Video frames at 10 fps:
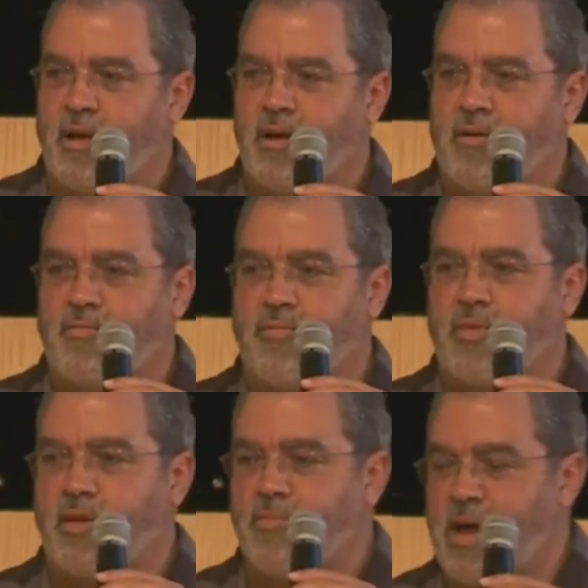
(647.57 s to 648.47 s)
Um,
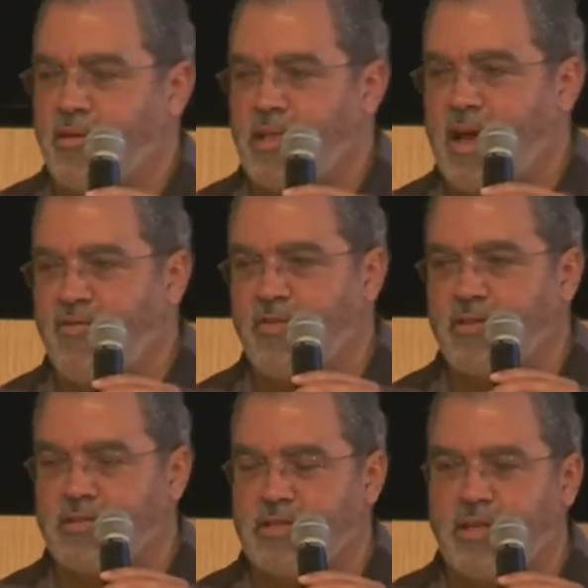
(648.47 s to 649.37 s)
about life
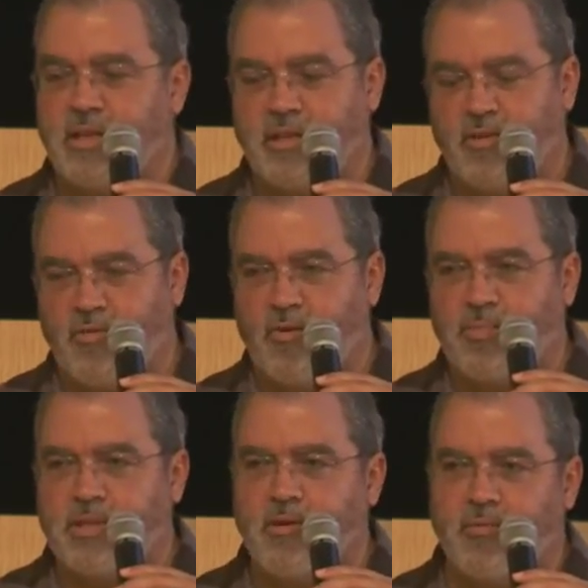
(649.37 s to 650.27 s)
in the city, and there
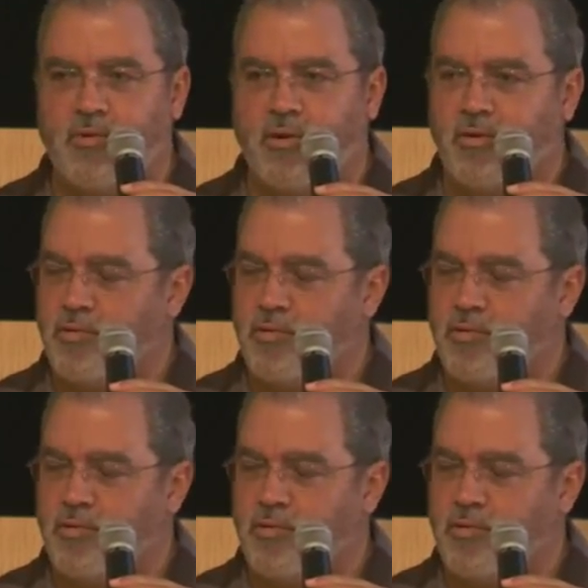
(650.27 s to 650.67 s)
won't be no more.